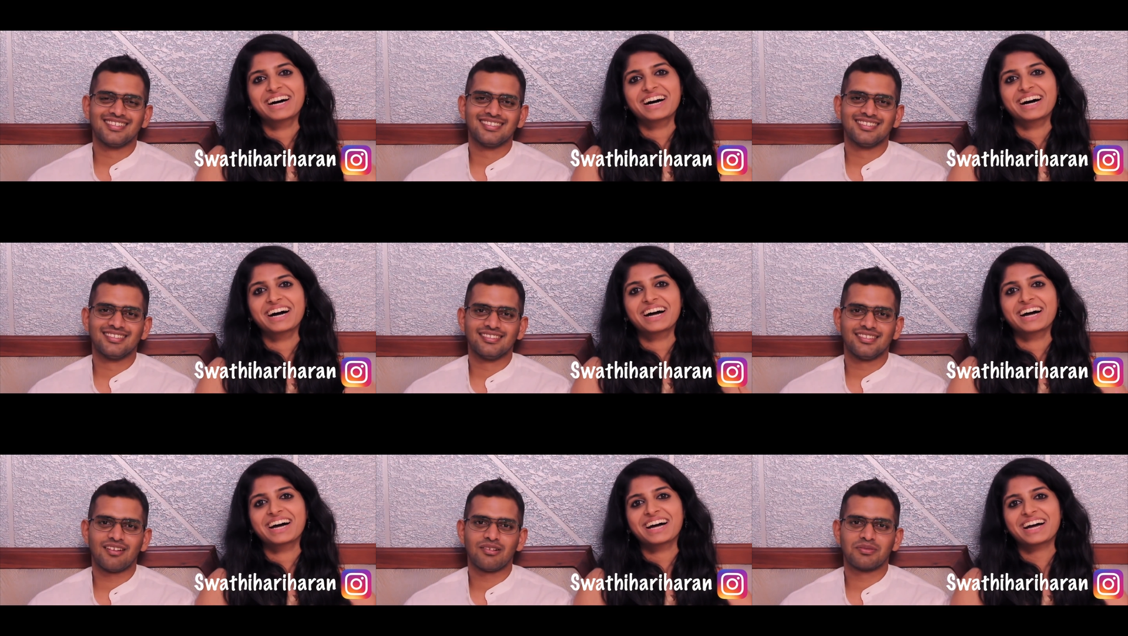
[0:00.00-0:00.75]
Speaker 1: So
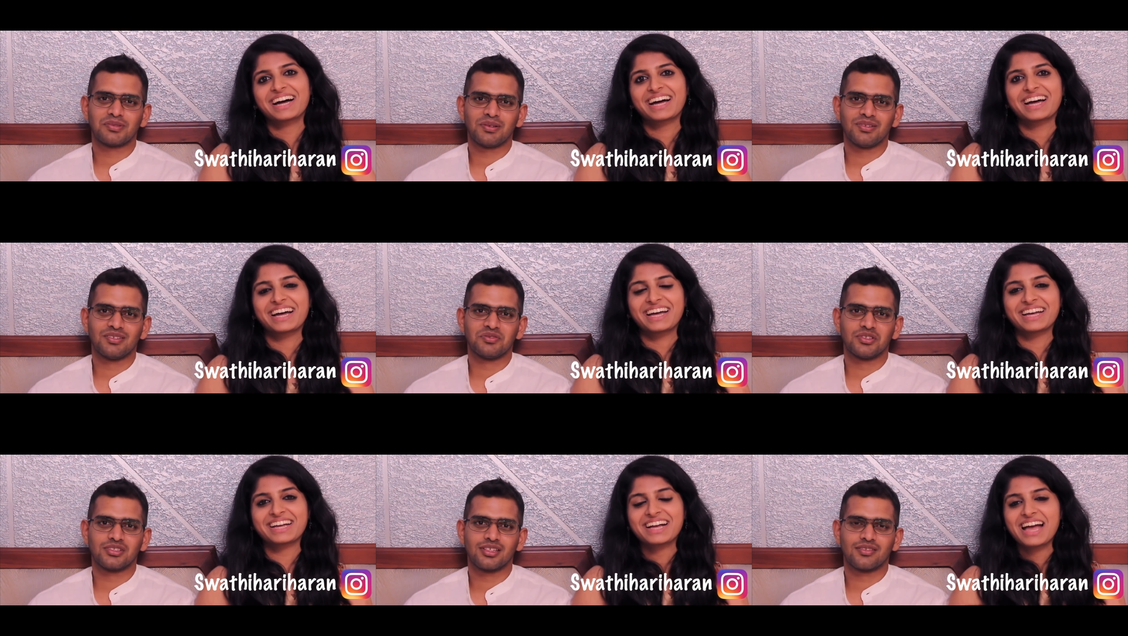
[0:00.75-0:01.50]
that was probably the
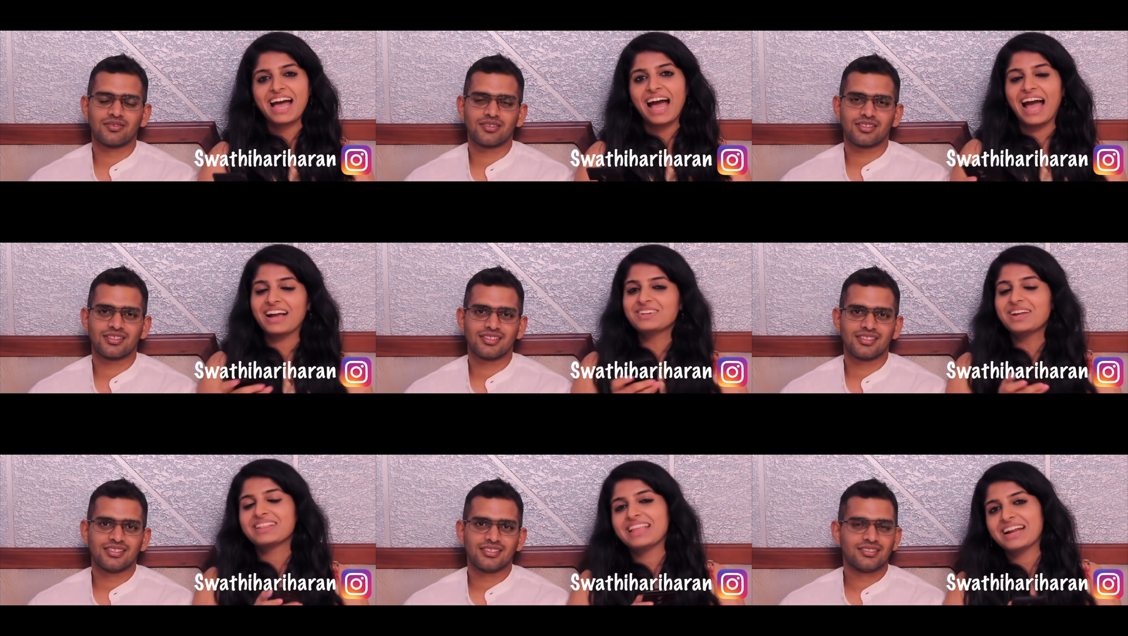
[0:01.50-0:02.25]
first gift.
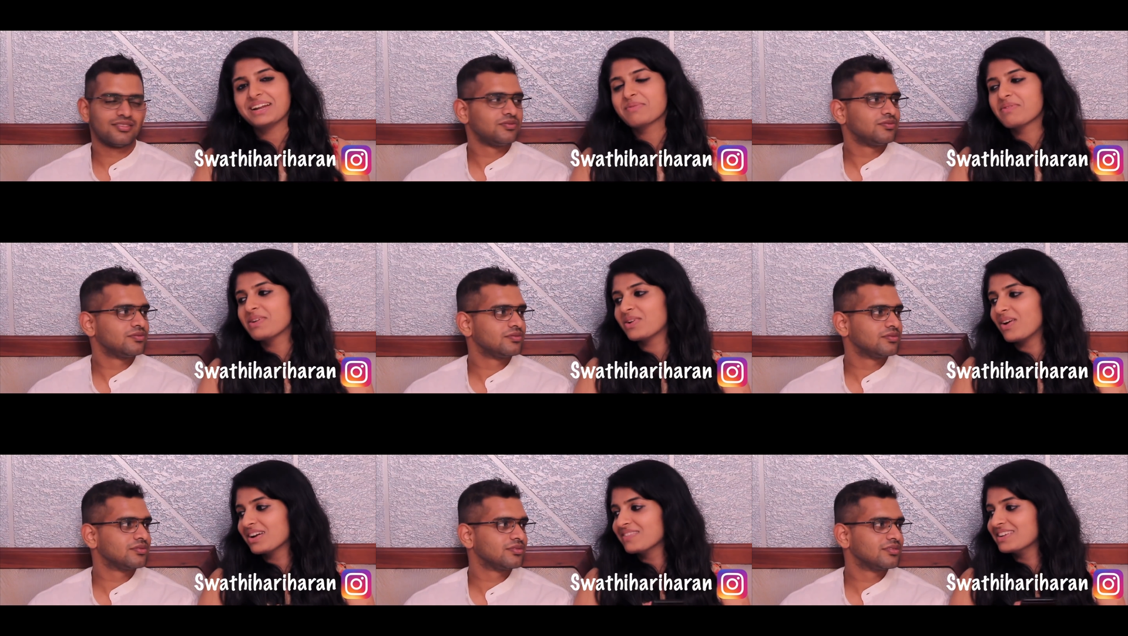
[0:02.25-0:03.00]
Speaker 2: Actually, at that time we
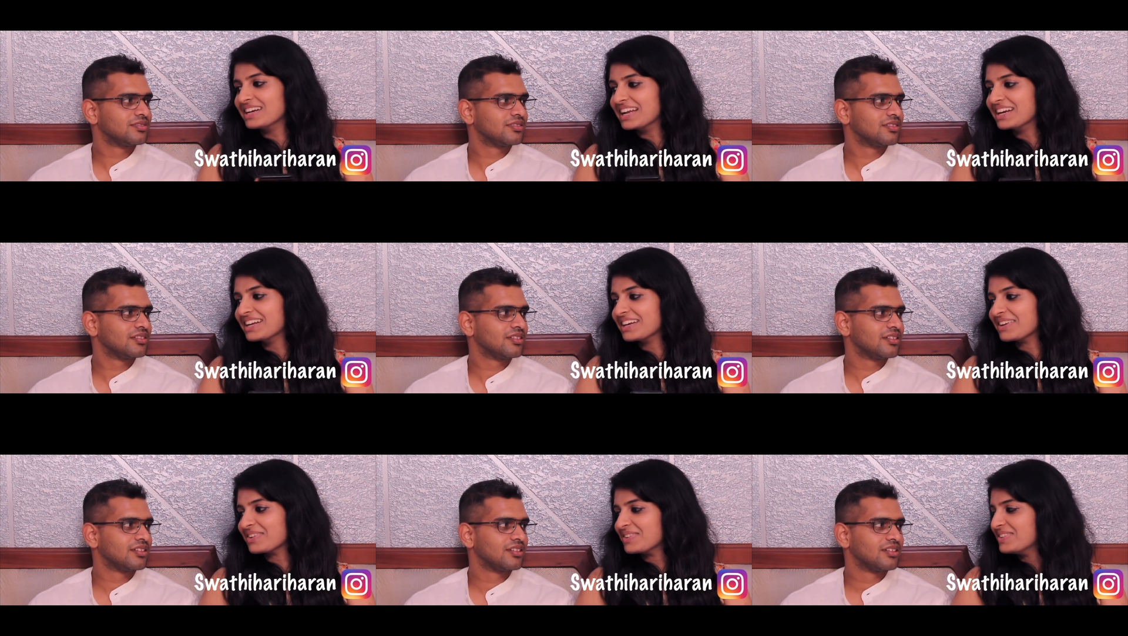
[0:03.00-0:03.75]
were not even
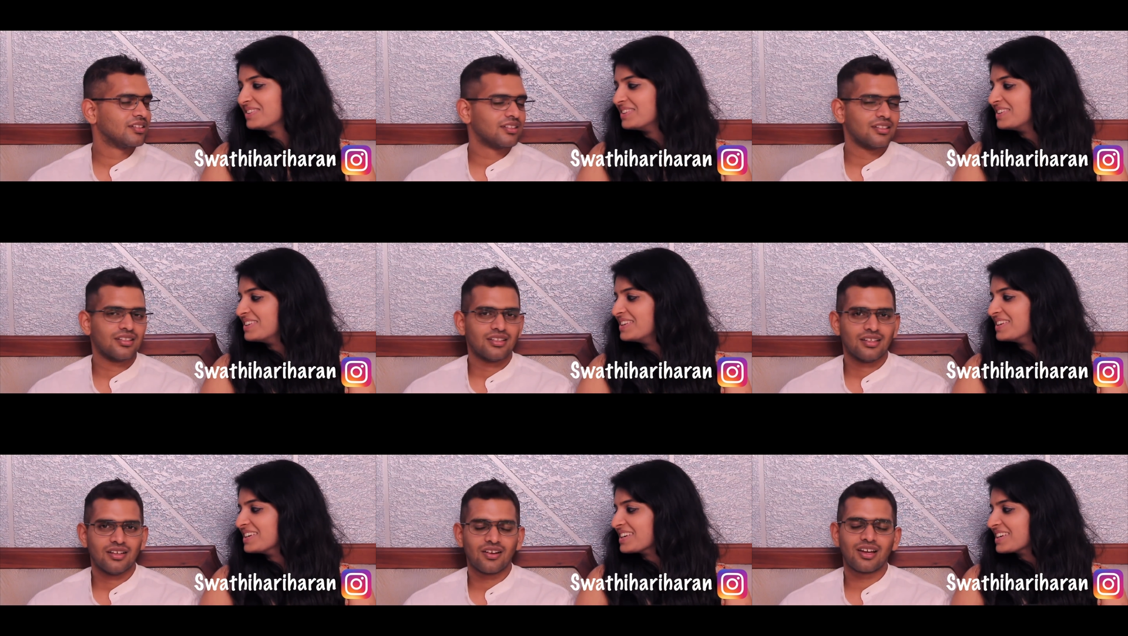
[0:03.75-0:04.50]
dating, you know.
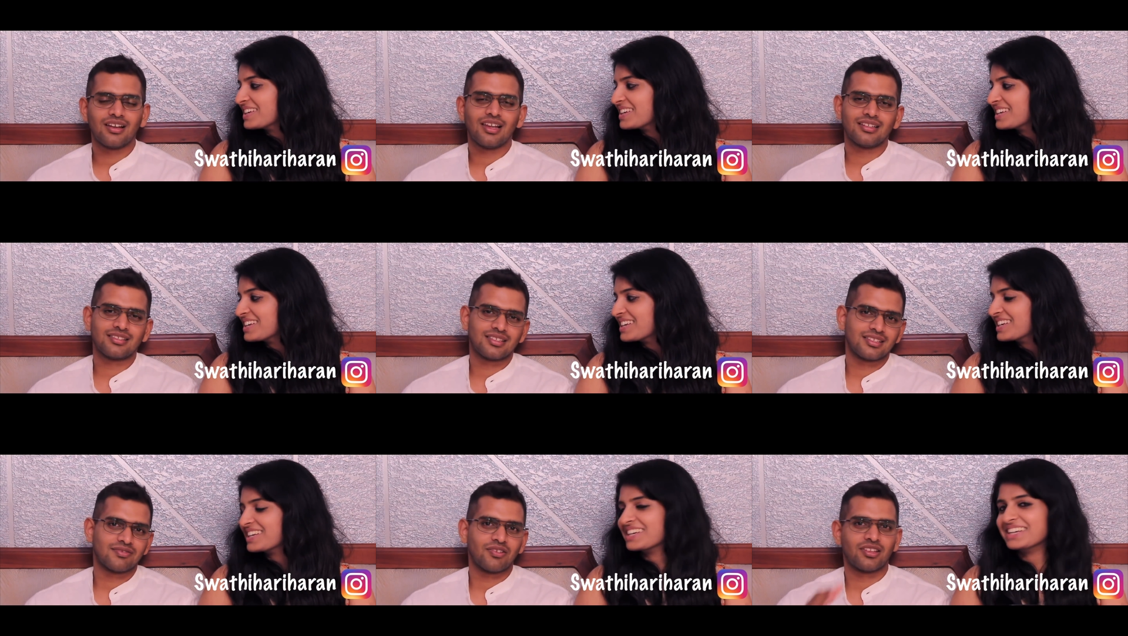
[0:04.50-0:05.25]
Speaker 1: Okay,
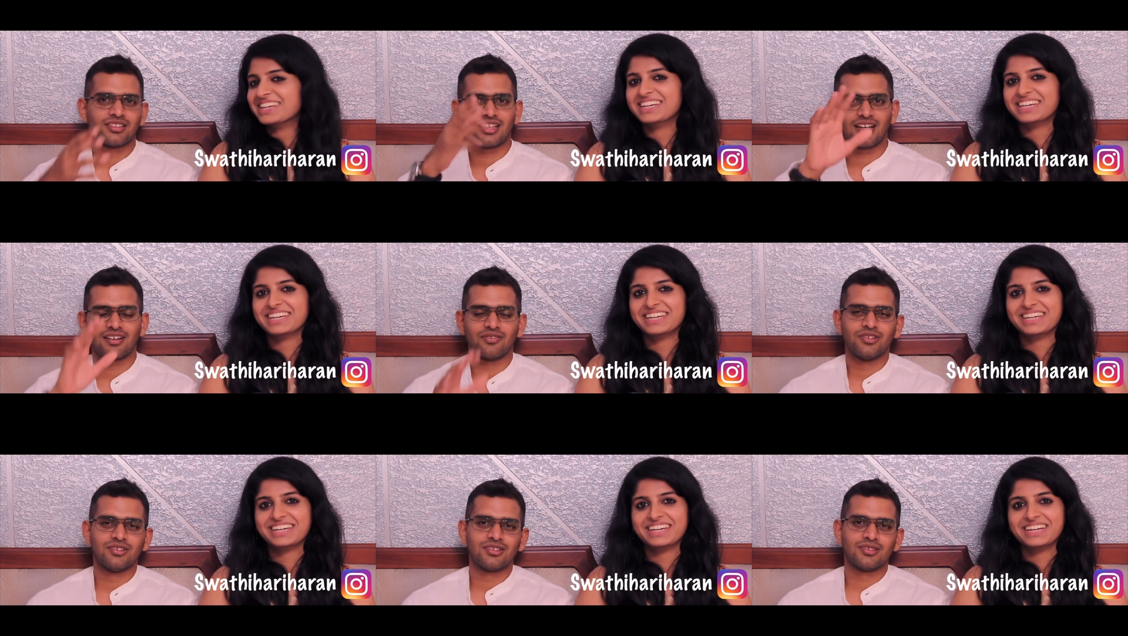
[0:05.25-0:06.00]
let's for the sake of
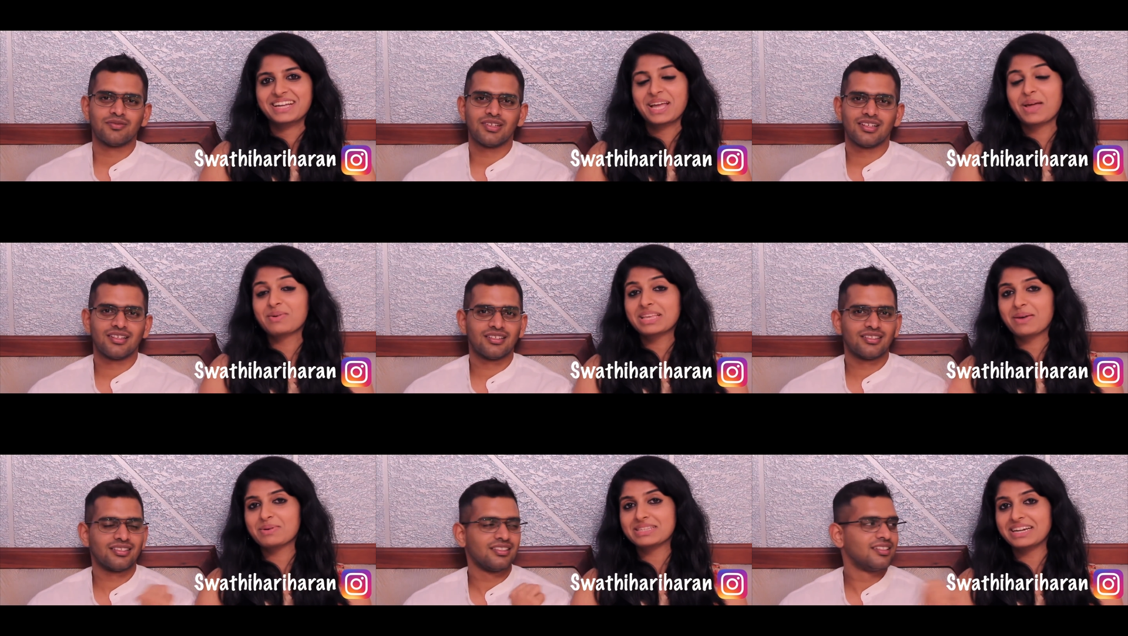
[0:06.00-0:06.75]
YouTube. We'll, he
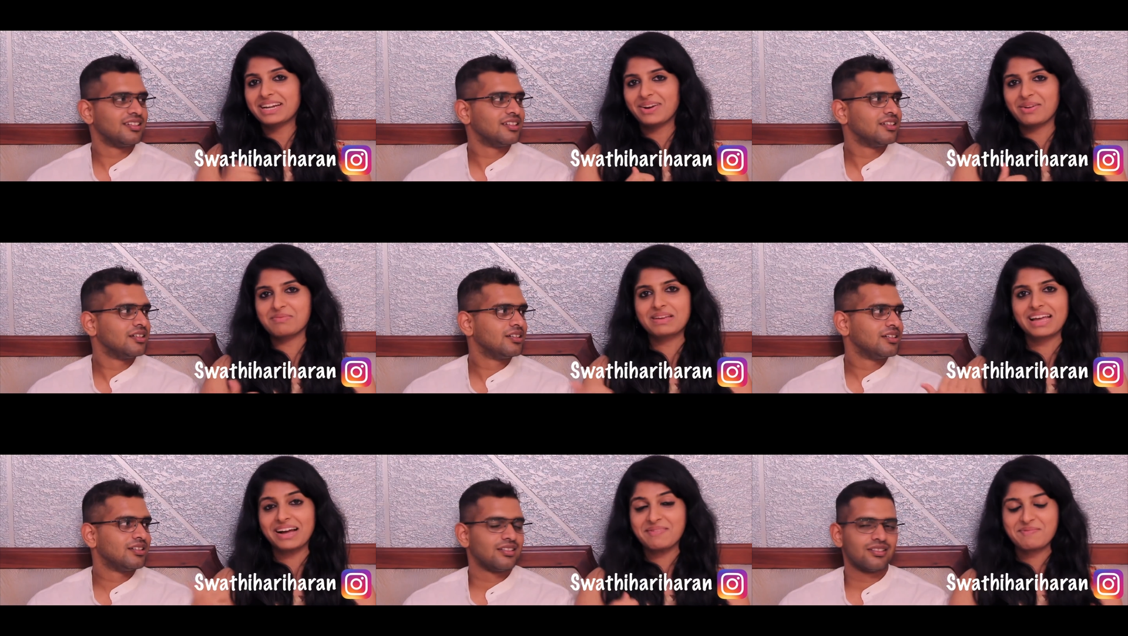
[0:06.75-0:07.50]
was he
Speaker 2: was hitting on
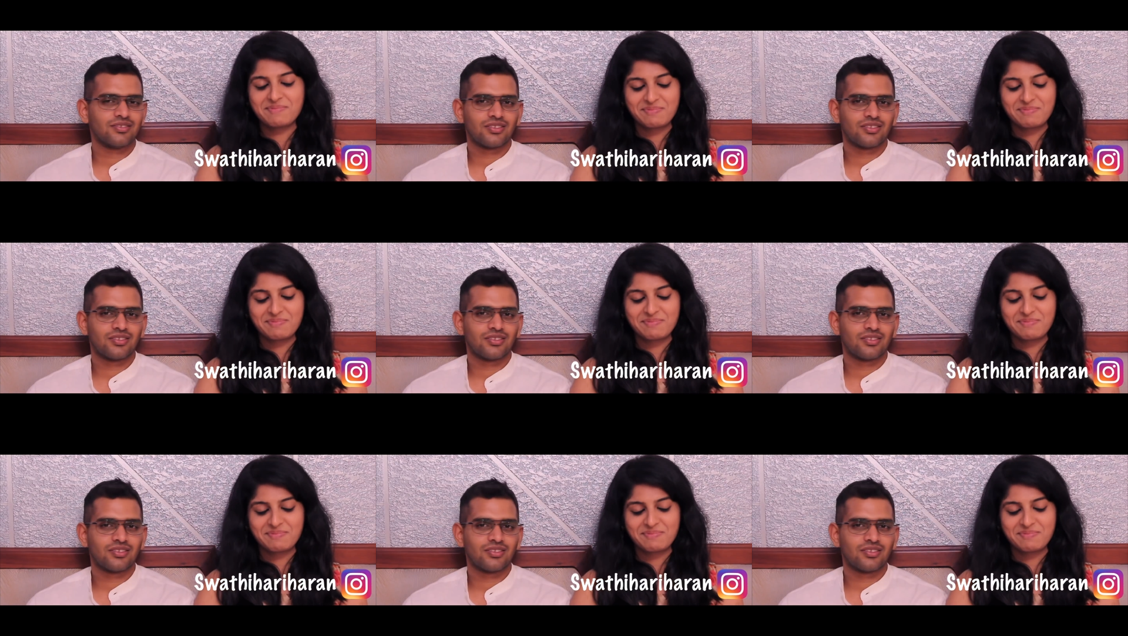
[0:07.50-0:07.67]
me, yeah.